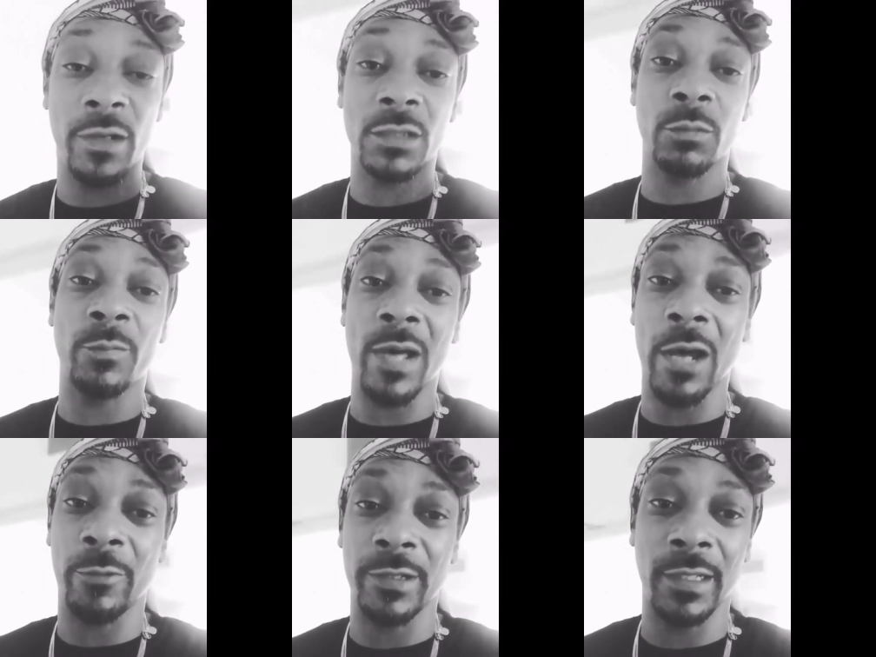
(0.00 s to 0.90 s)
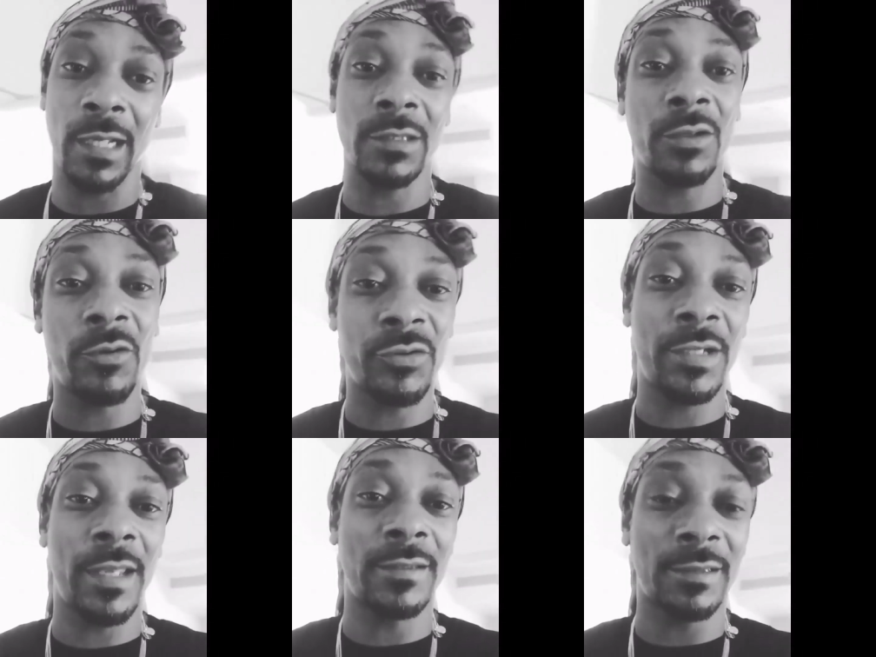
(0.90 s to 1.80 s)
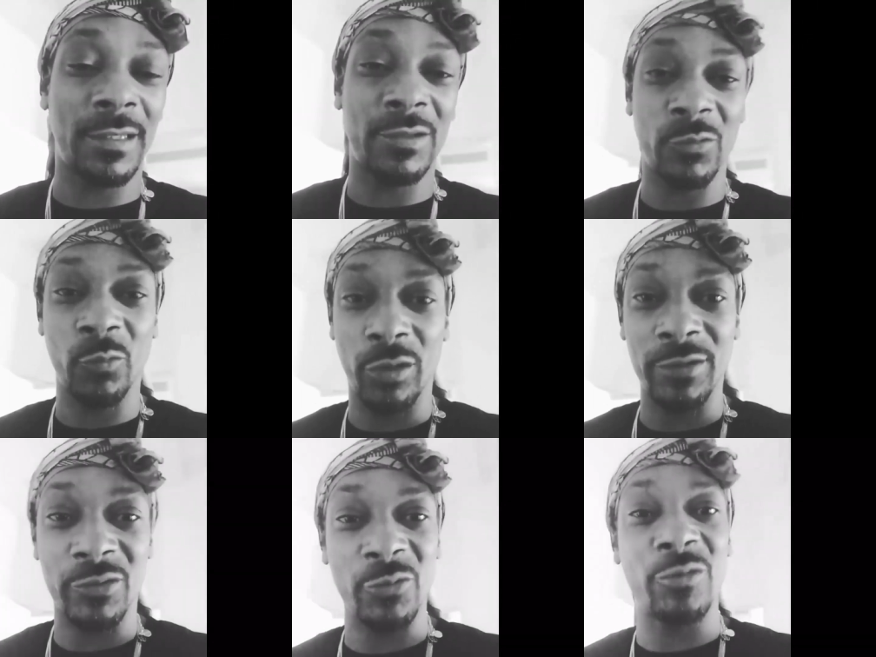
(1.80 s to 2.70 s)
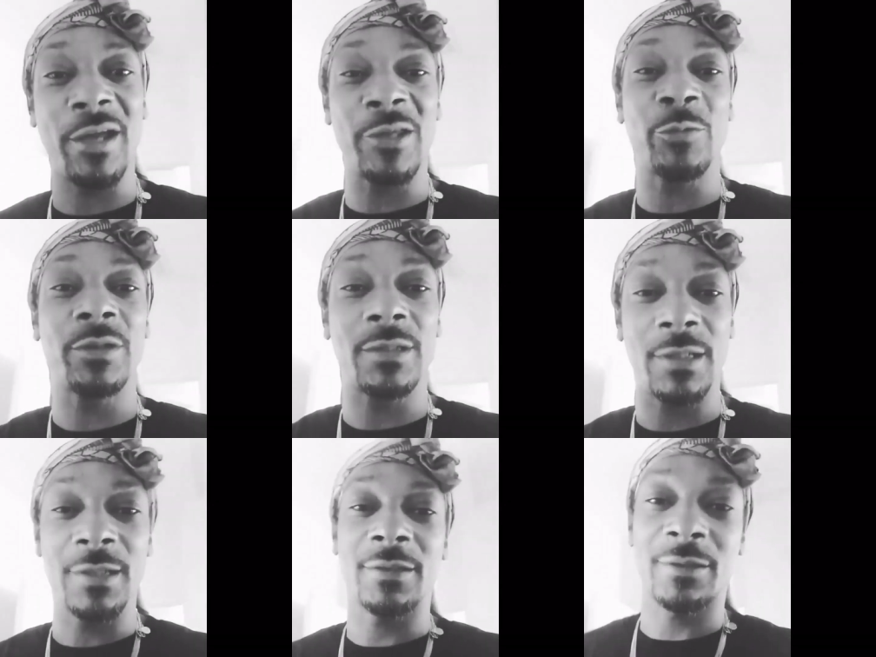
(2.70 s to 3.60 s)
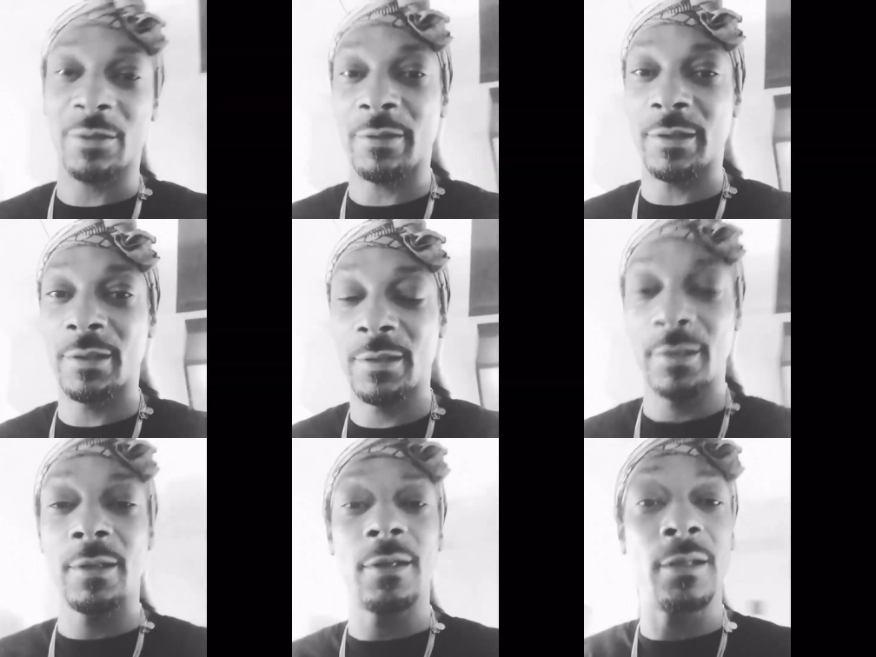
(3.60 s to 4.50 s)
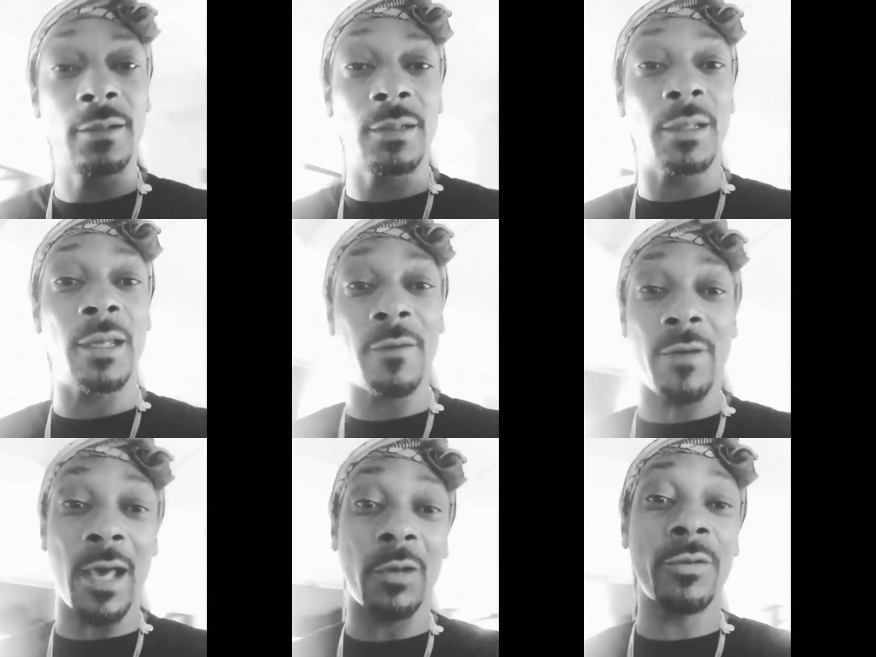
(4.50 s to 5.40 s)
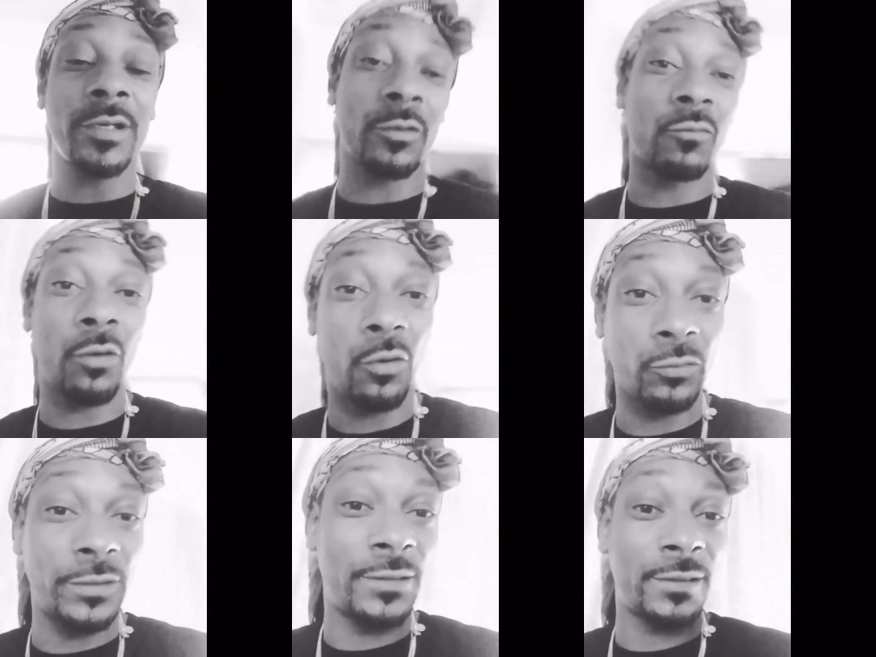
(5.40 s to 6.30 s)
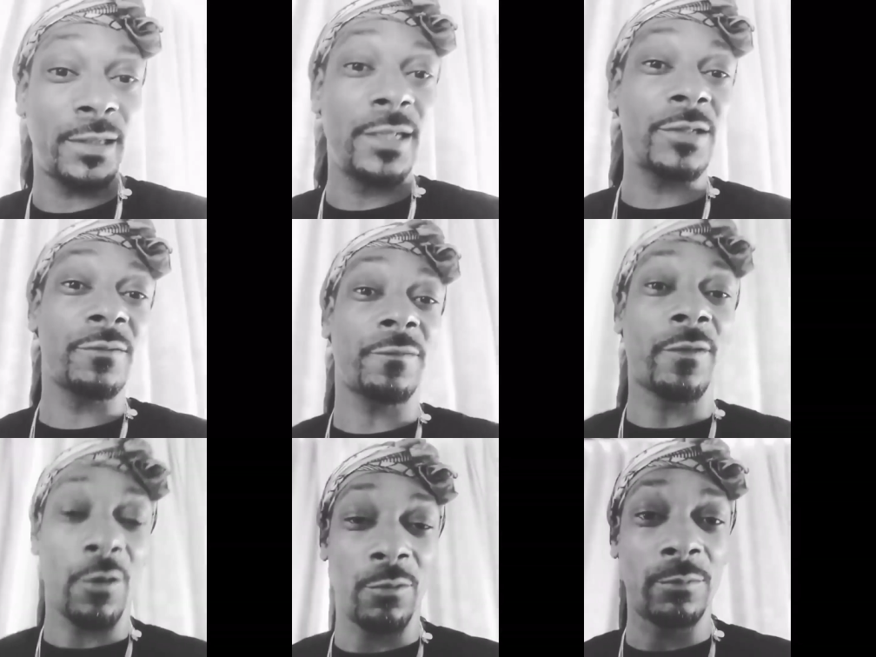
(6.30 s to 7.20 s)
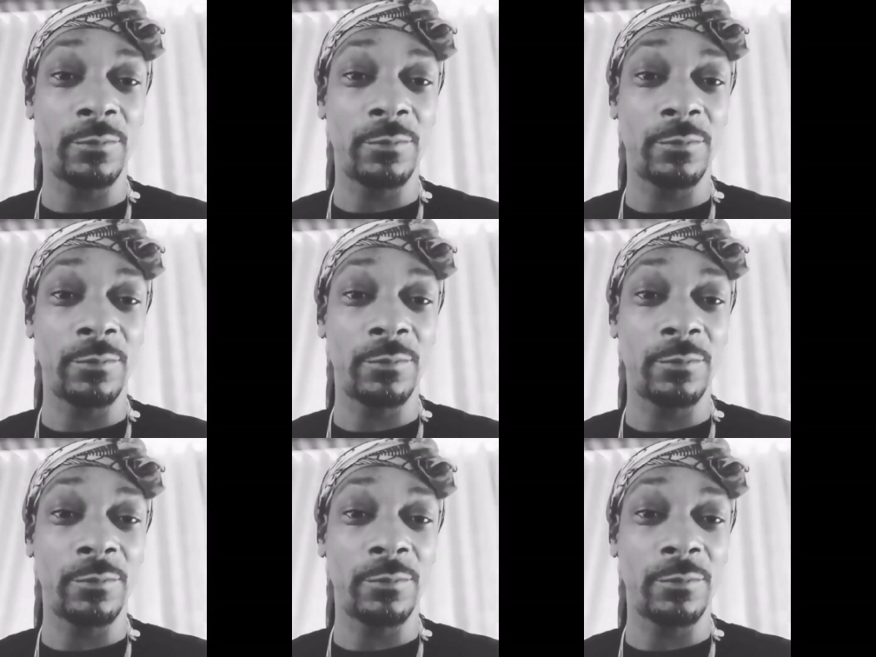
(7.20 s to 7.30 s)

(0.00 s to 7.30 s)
fucks with power, nigga. I told you that season one, two, now you in season three. Nigga, if I don't get a role in season four,